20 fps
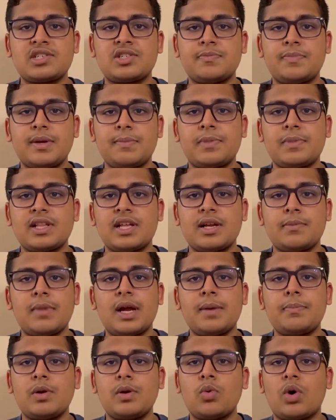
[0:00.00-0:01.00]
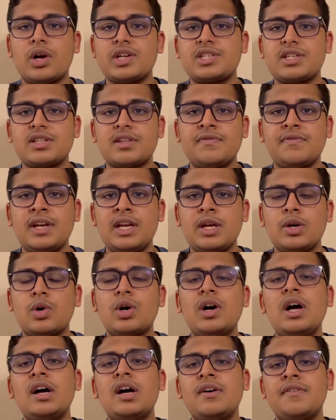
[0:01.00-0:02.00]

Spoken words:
to people that might be watching the video,